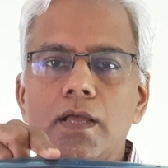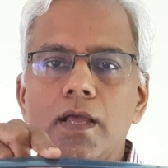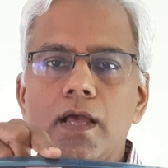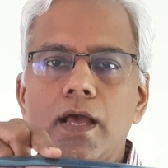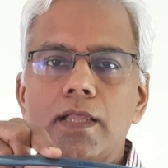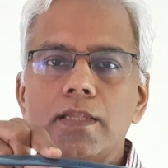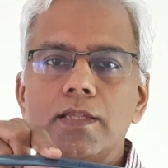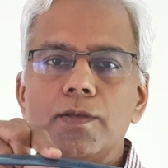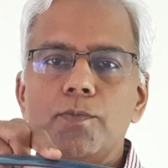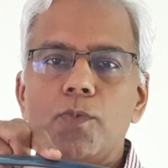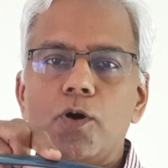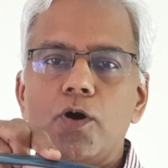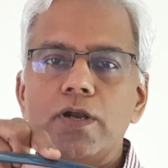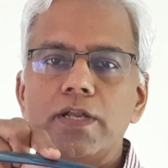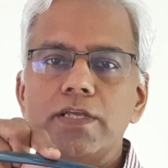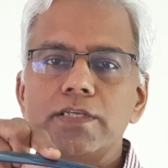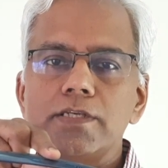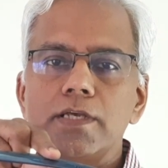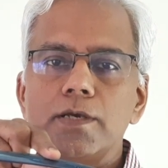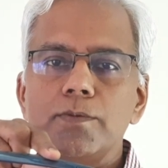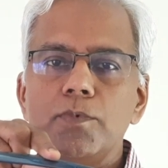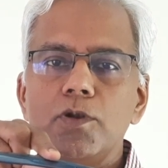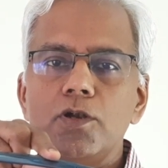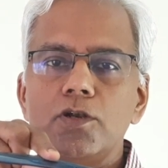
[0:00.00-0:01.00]
and the body is
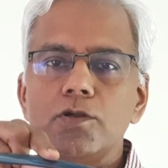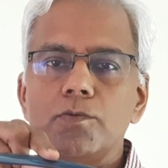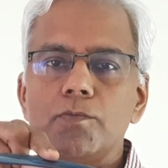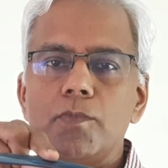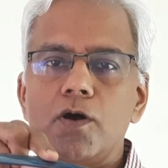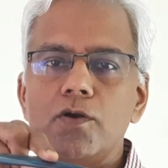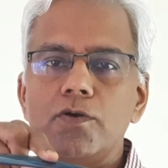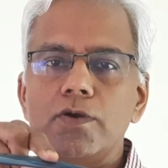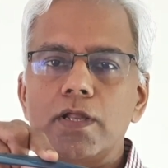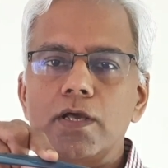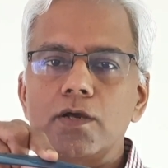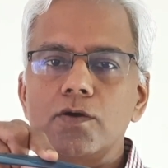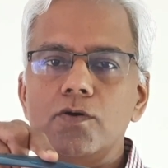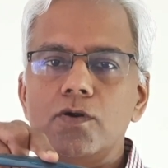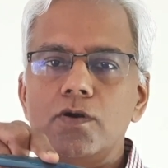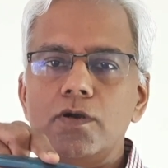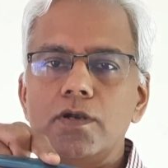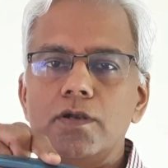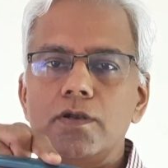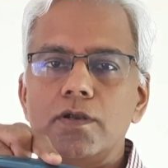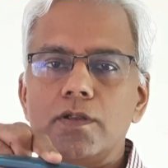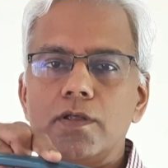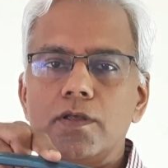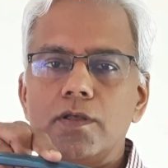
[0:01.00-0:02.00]
able to mount a
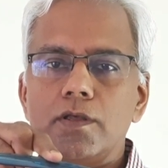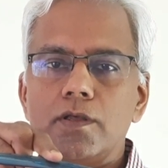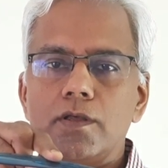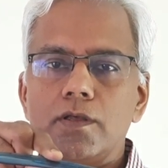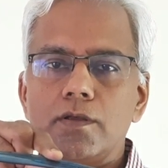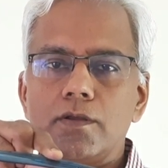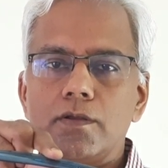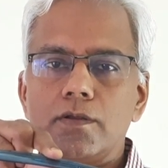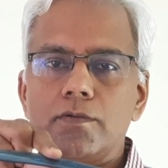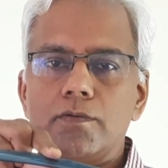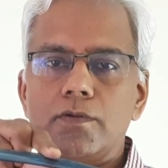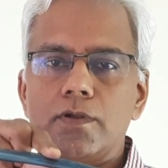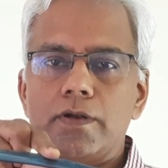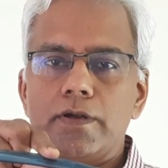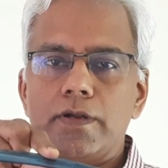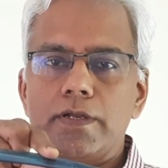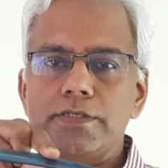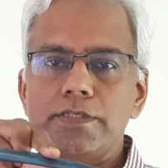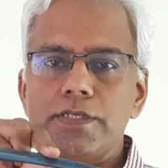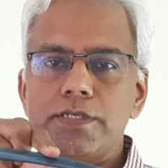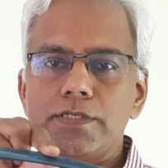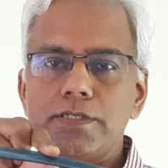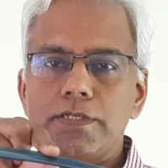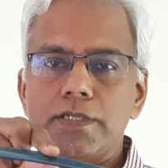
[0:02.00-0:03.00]
good
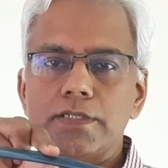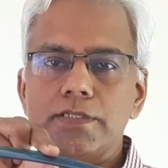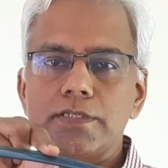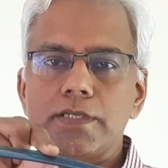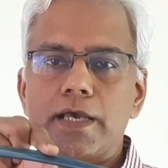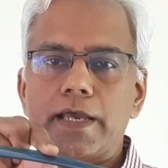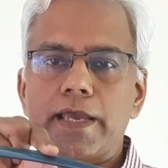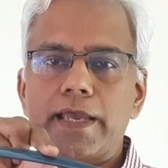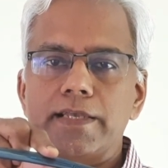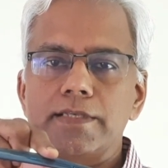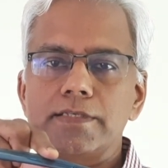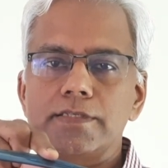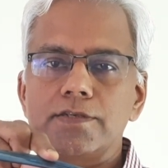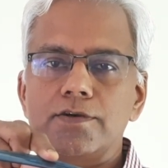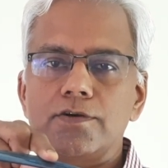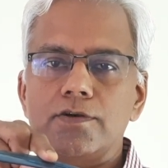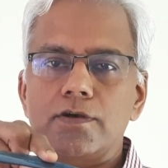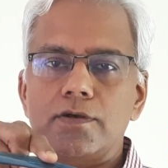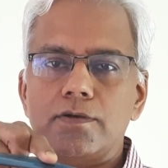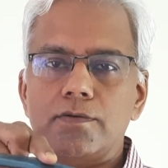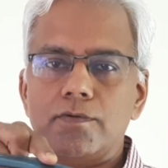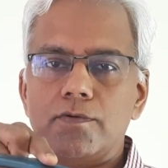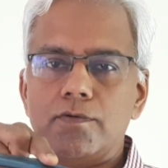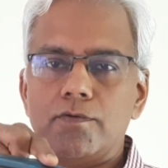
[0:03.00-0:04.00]
resistance against
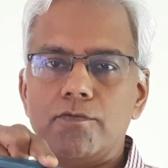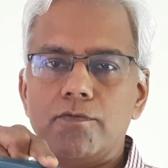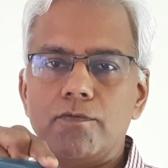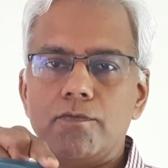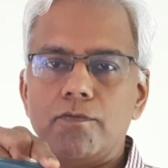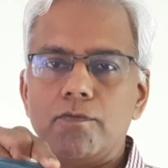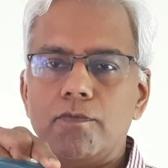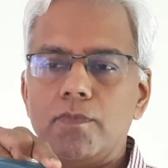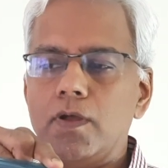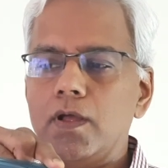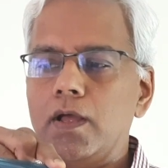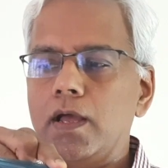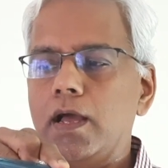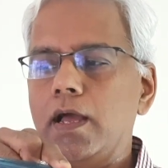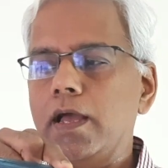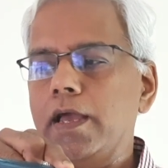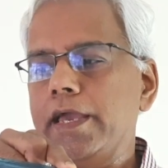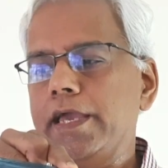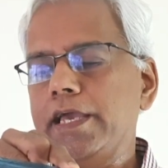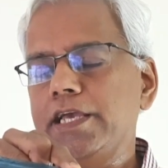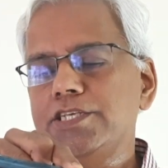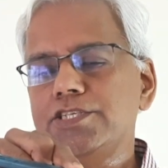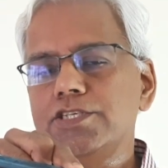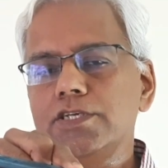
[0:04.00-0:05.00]
the
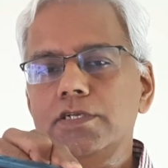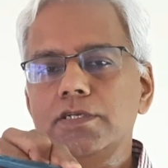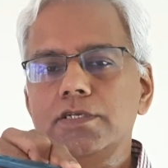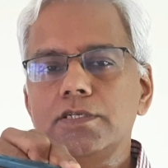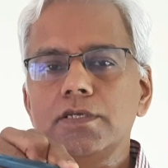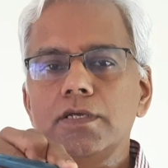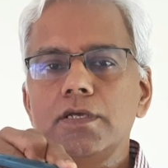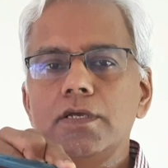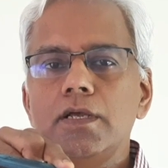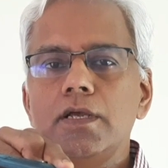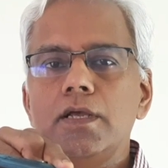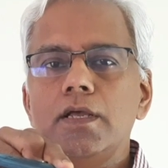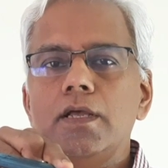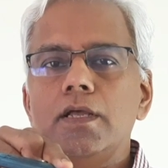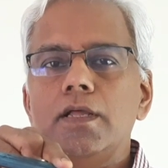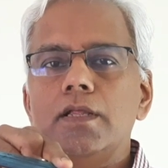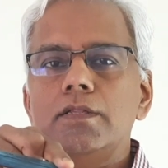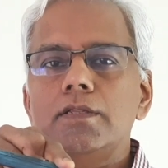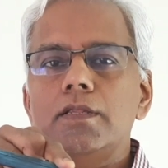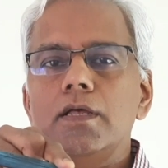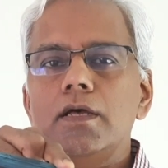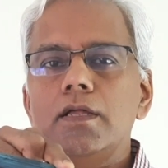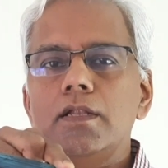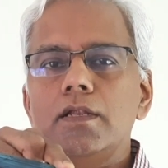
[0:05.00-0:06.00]
agent,
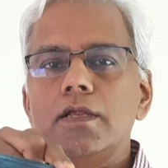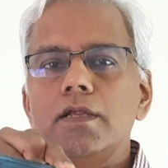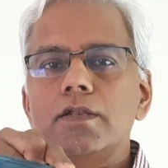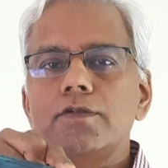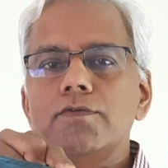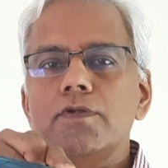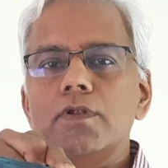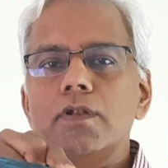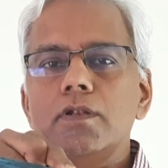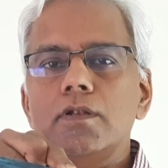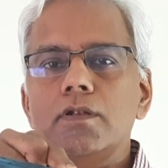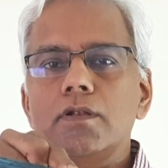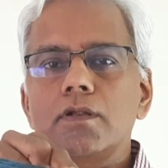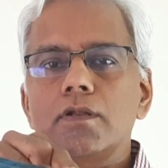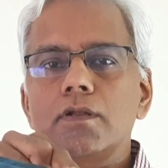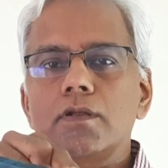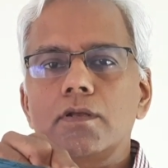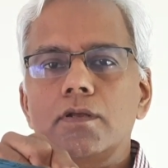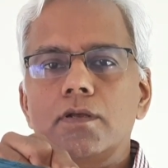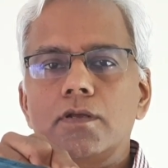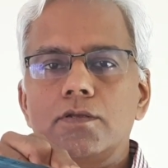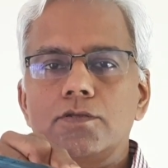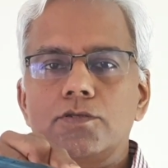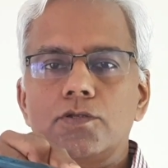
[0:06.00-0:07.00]
then it will
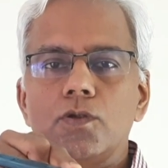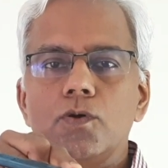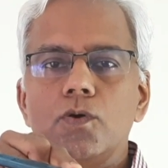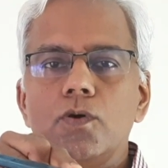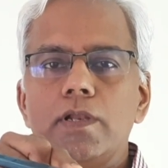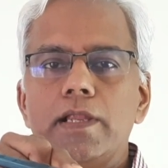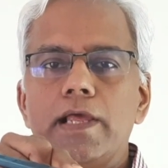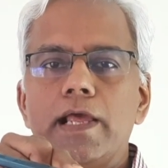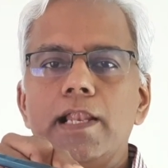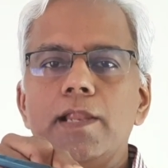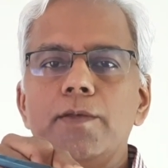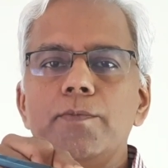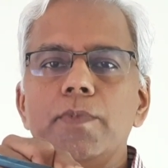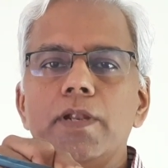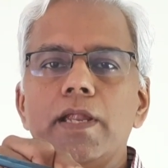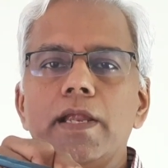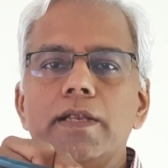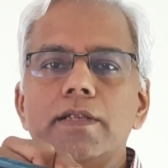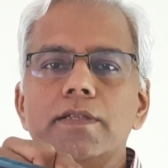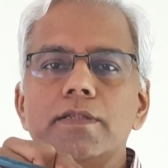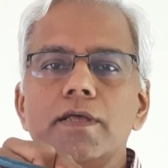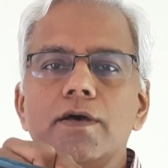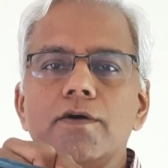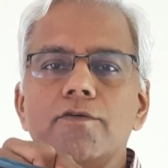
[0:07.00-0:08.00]
slowly
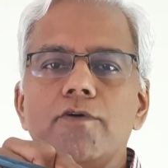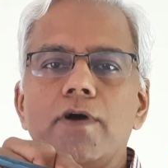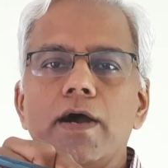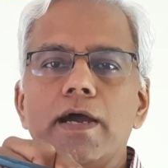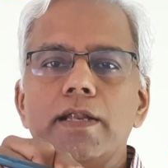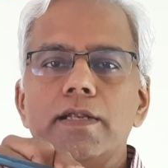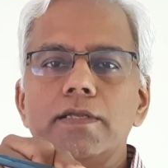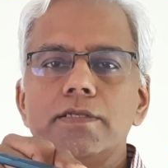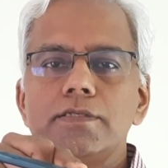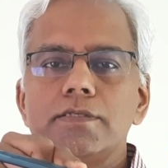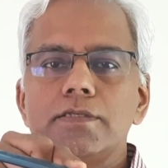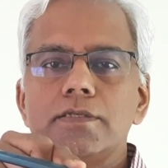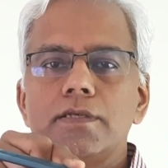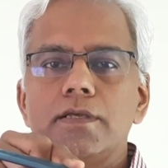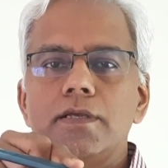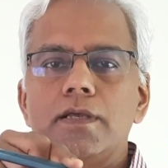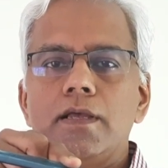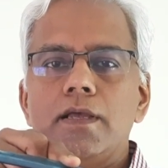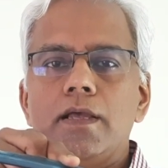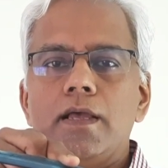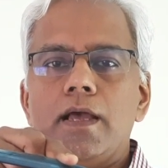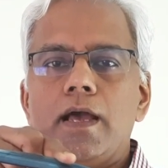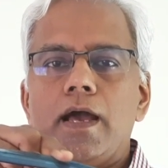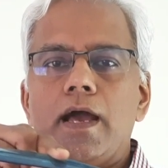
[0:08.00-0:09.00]
eliminate the virus
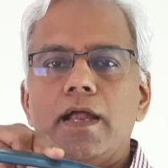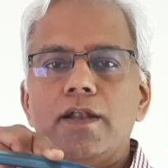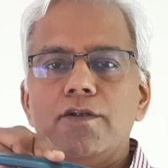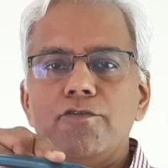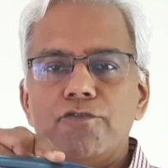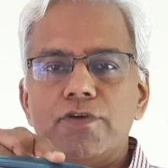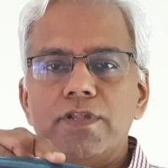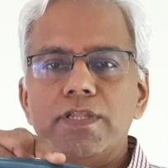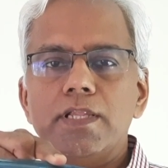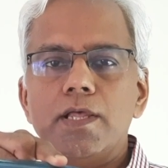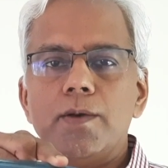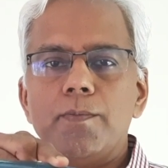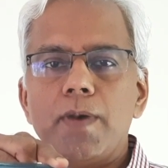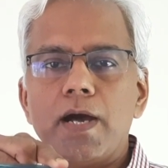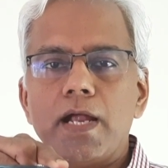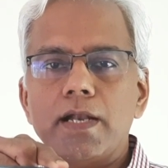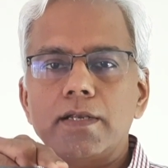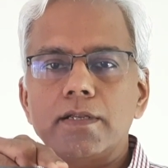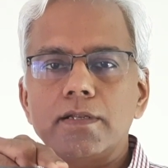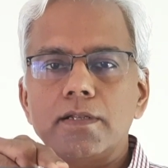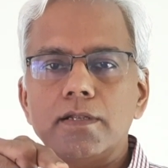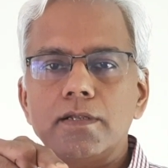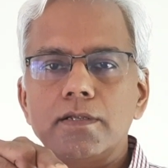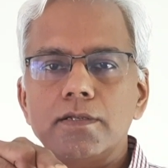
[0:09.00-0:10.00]
and win the
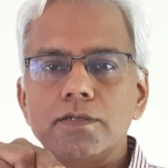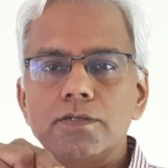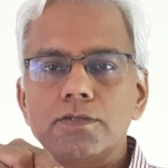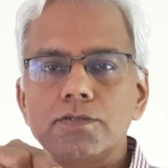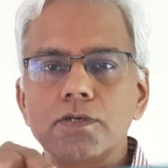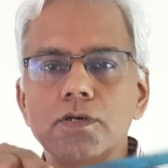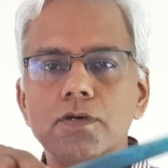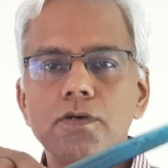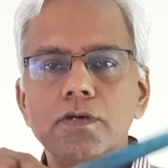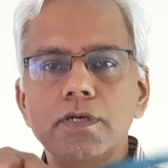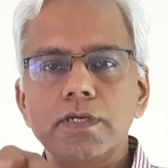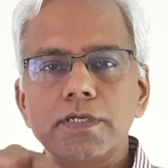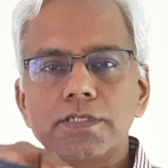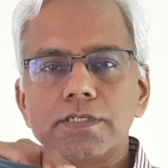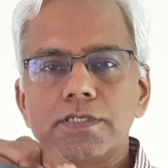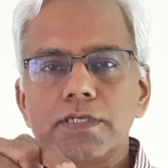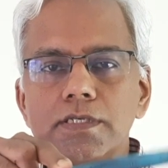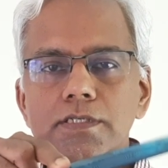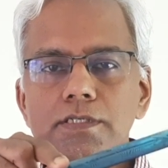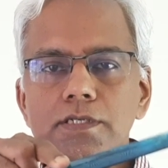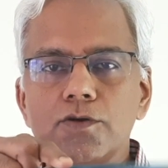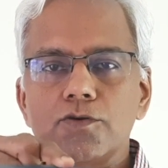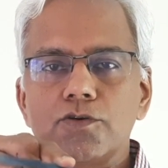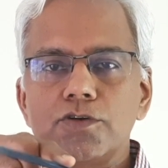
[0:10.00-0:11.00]
battle. So it's
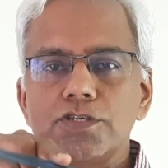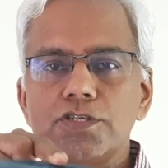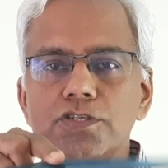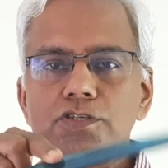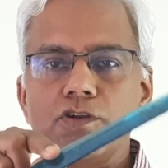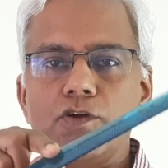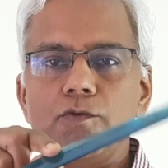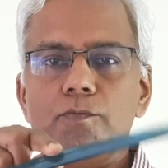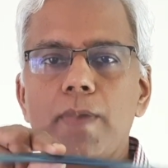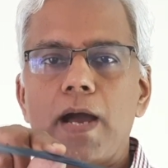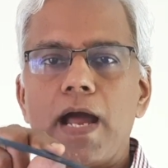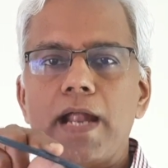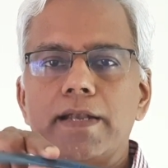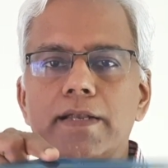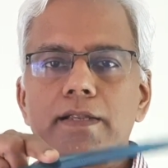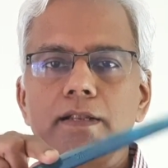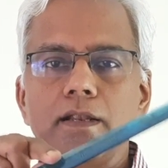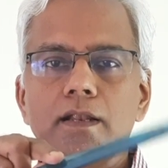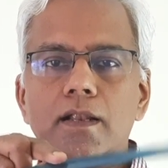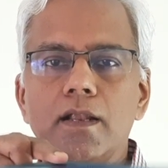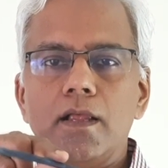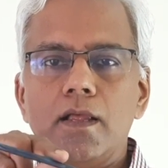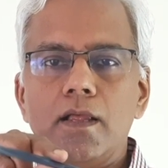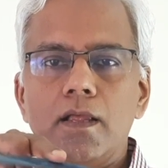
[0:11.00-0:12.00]
just a question of
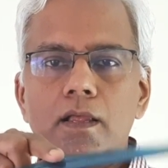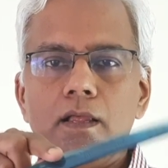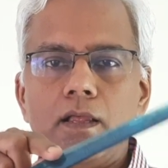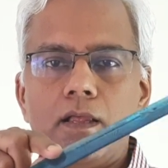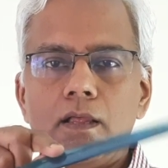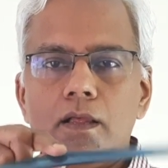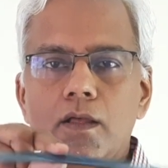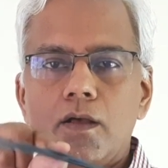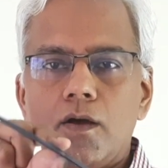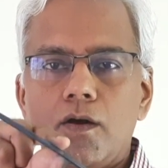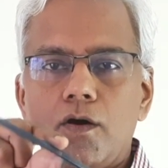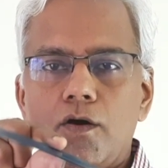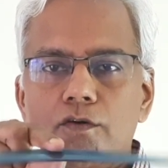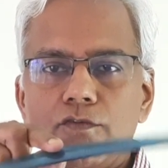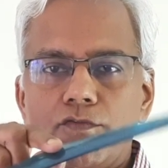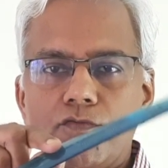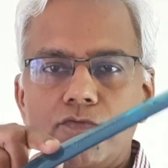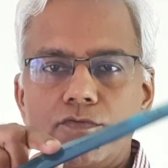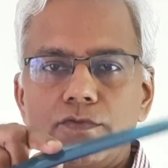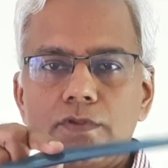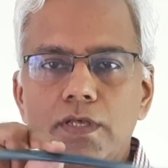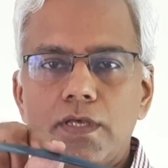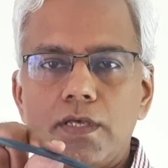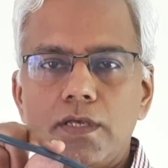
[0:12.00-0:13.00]
battle
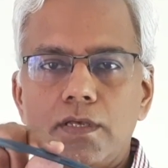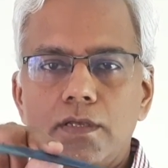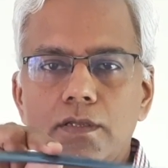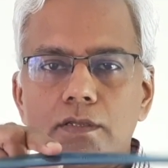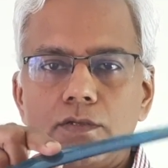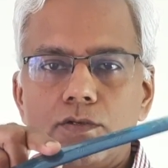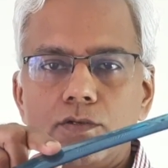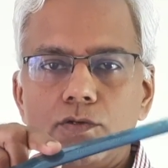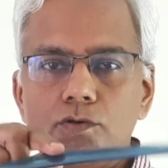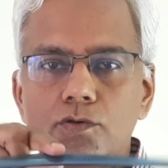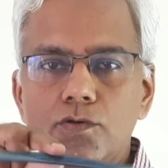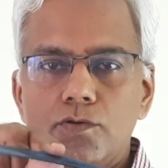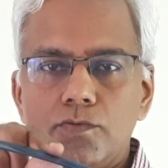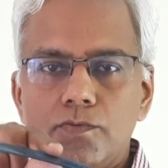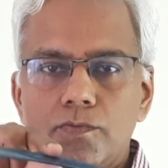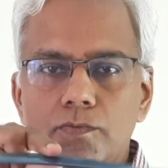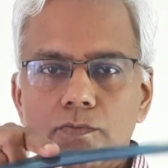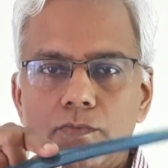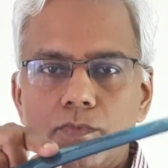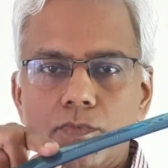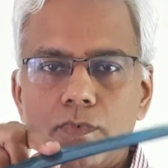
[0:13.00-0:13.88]
of the two